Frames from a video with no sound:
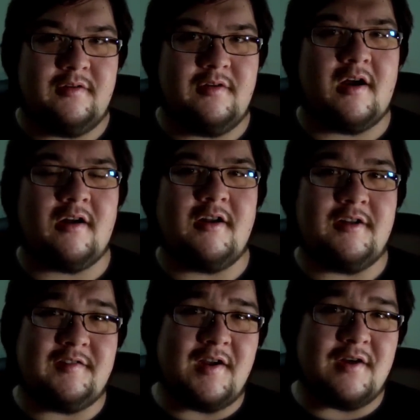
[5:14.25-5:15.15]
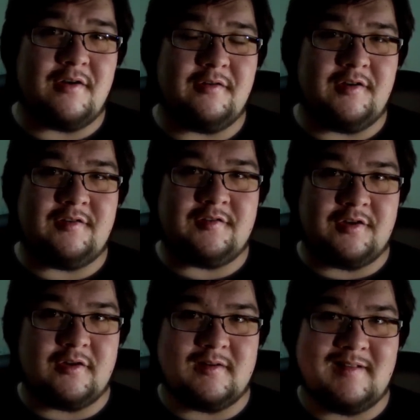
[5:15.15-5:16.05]
not on its own, it's just
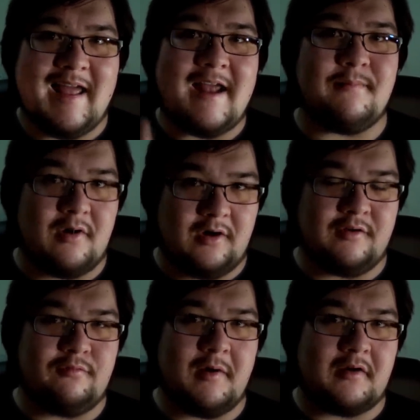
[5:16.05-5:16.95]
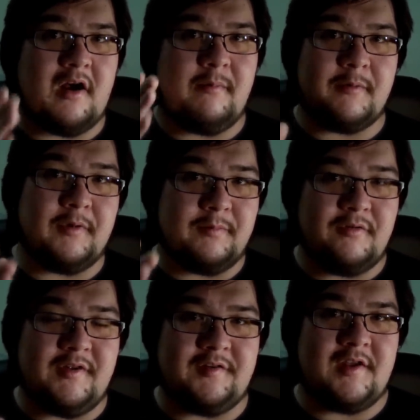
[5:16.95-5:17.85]
a good landmark of where comic book
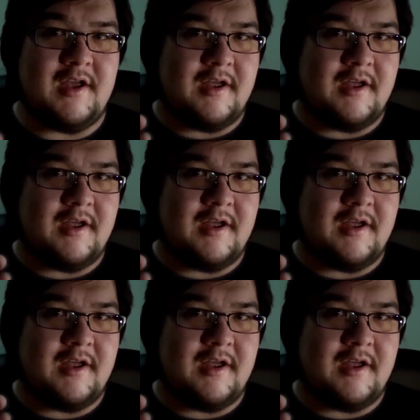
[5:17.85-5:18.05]
movies